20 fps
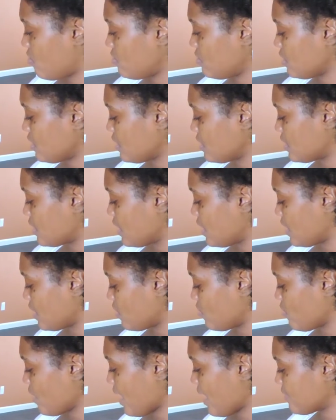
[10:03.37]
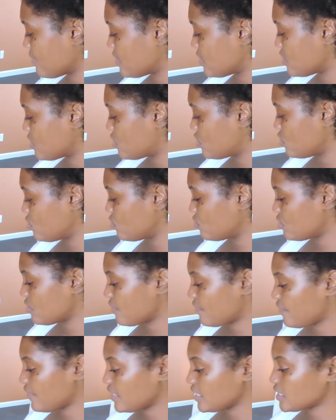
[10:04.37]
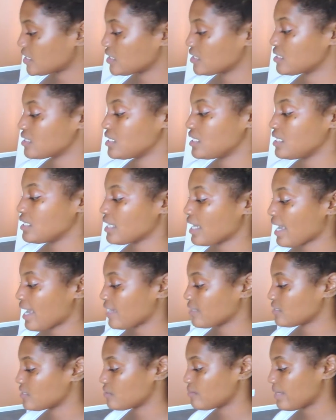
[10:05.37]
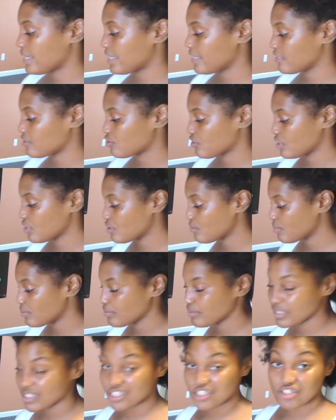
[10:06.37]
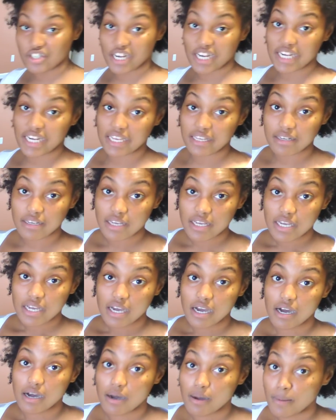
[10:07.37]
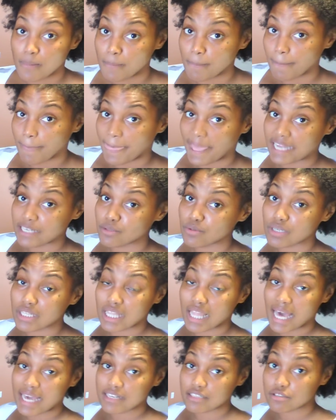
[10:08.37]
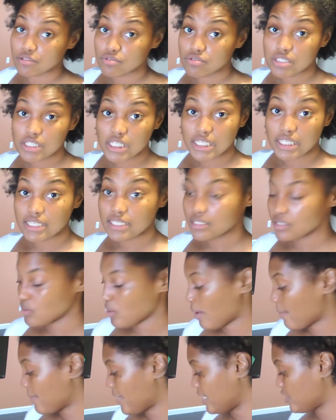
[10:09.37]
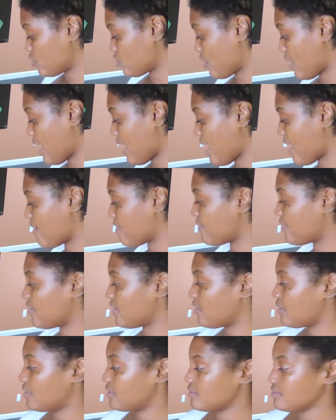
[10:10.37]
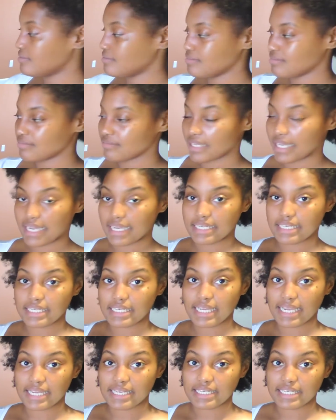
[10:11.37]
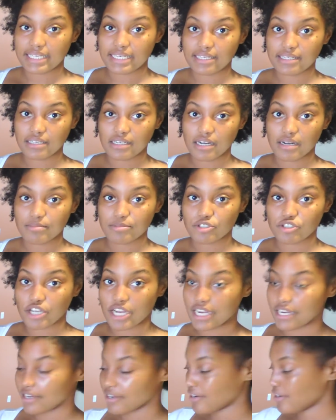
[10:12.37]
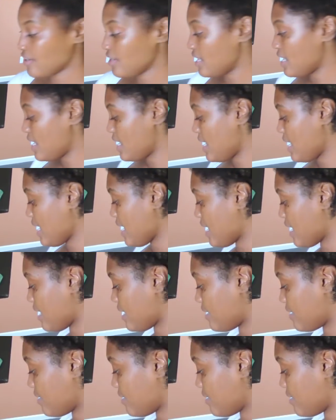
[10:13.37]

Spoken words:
only thing you have to do to finish this tea to actually make it drinkable is strain it. I do a lot of loose teas, so I make sure I have a handy dandy cup strainer, and